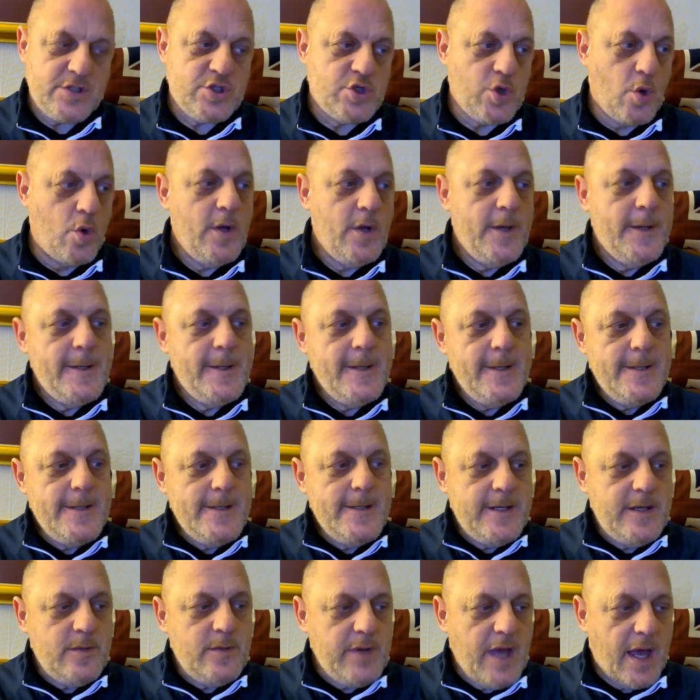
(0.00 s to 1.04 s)
So
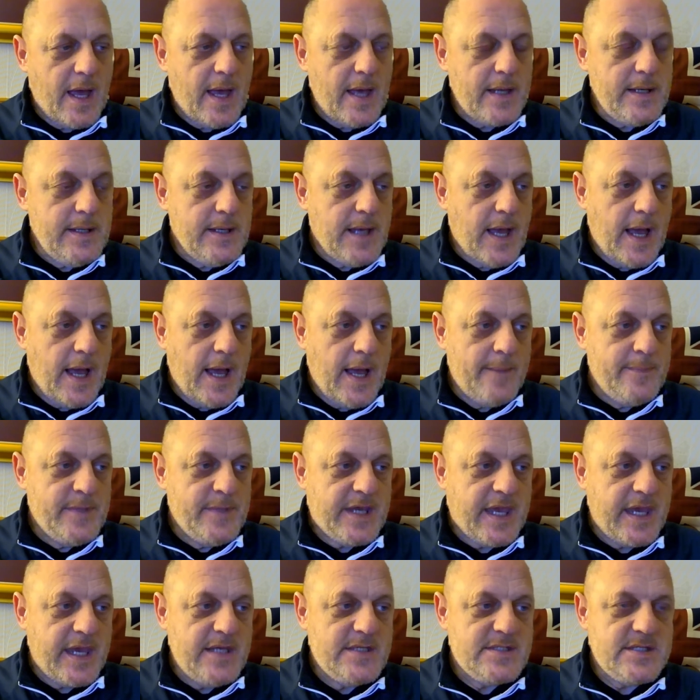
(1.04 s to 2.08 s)
here we are, the
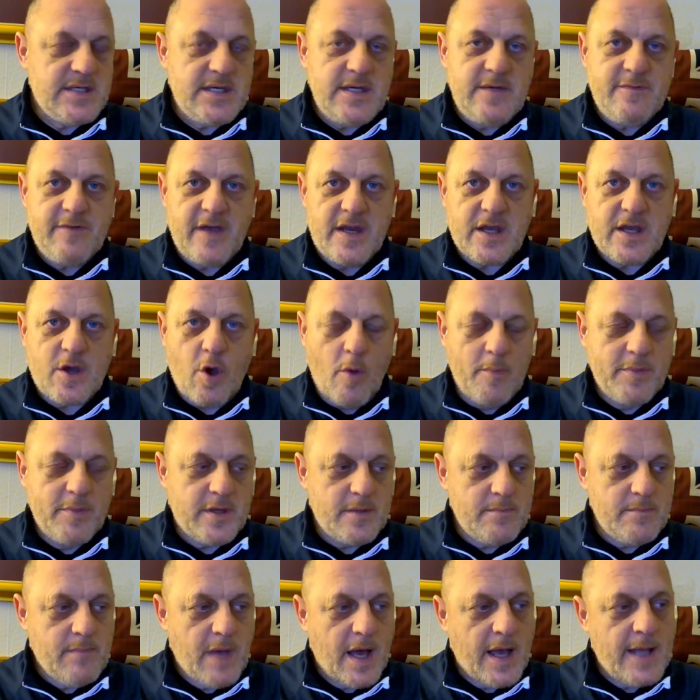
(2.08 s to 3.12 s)
KC, very
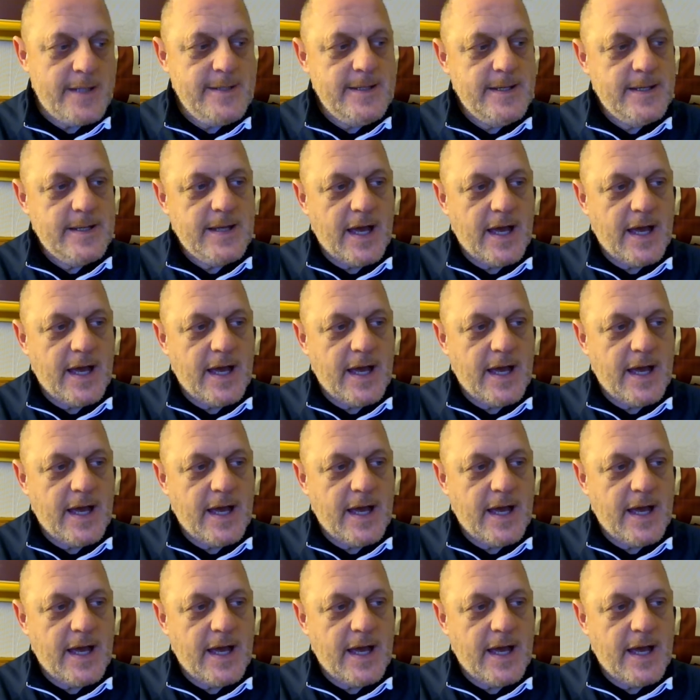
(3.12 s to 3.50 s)
competent man,